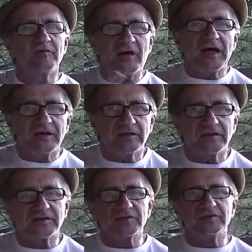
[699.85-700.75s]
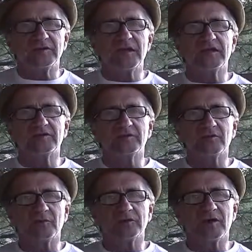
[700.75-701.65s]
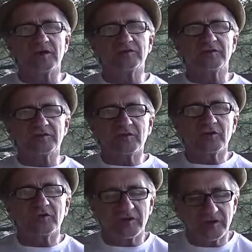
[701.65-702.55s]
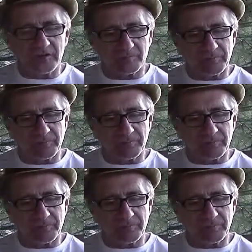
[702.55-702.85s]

violence is an answer when God says turn to Him.